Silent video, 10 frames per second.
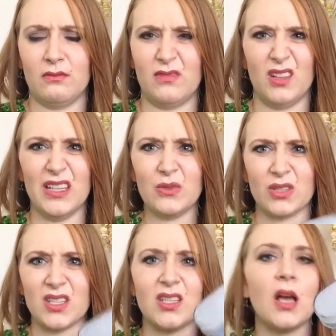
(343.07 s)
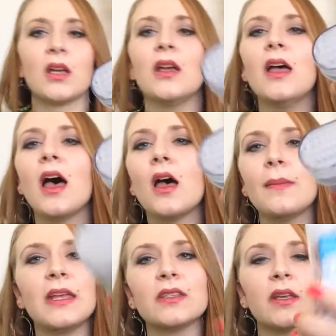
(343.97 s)
The lid was stuck.
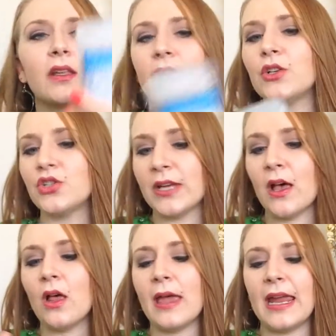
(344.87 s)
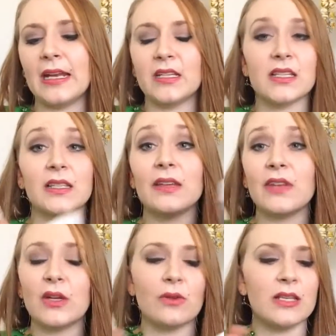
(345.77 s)
It's a clear gel and it doesn't leave
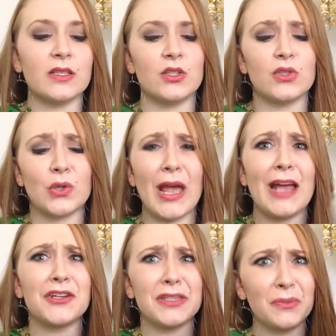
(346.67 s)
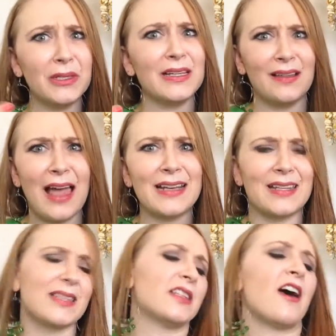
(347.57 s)
any residue. So I actually really like
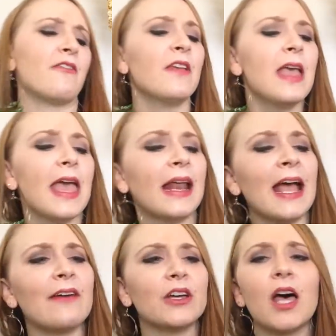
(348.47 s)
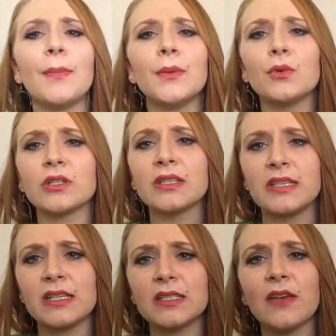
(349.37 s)
this stuff. And I have a couple more
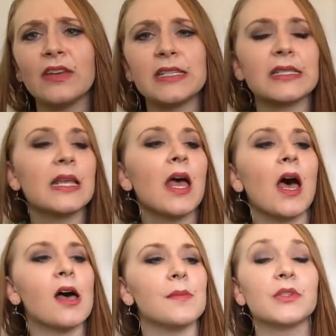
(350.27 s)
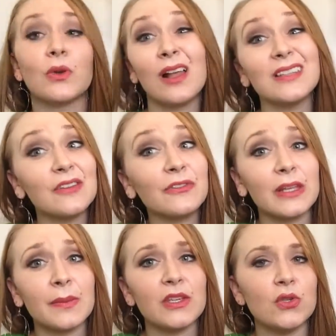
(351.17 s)
sticks of it. So I'll
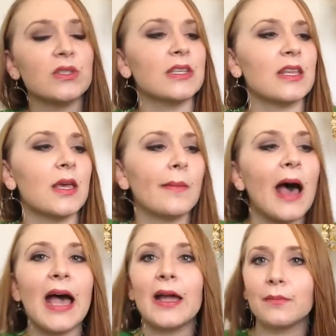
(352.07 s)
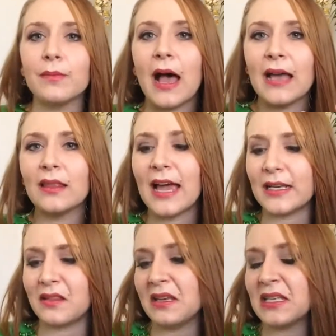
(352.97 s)
definitely be using them. I
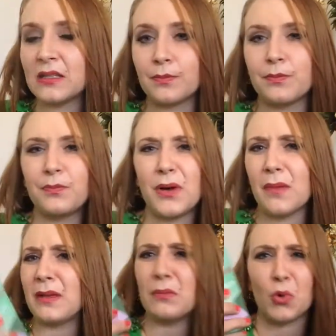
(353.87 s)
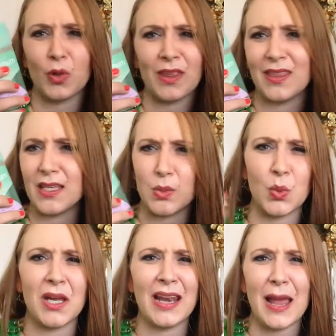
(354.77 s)
like this probably more than this
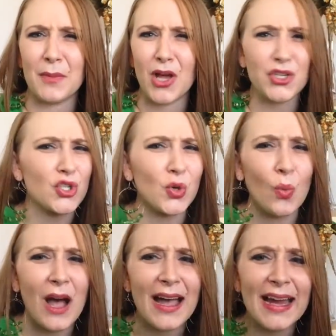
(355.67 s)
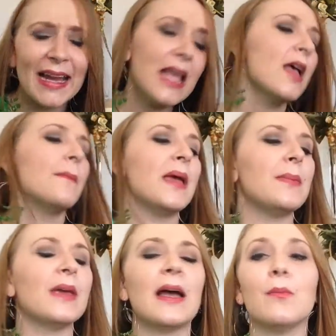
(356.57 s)
one. I'm not sure why.
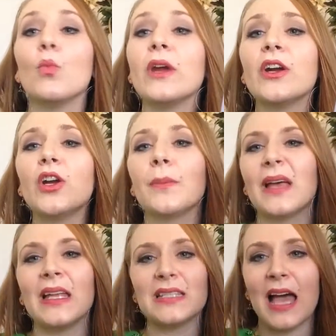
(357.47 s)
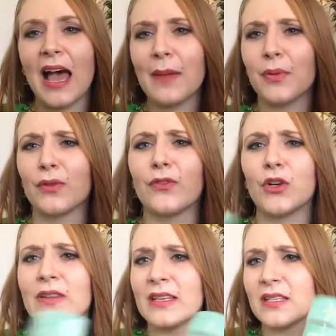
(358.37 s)
Maybe I'm weird, but I
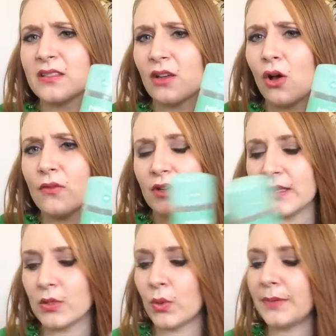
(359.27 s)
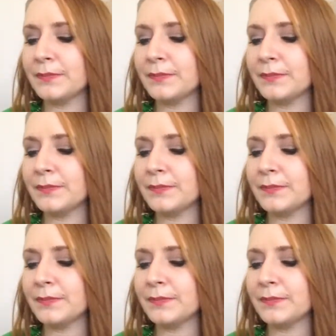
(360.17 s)
preferred this over this one.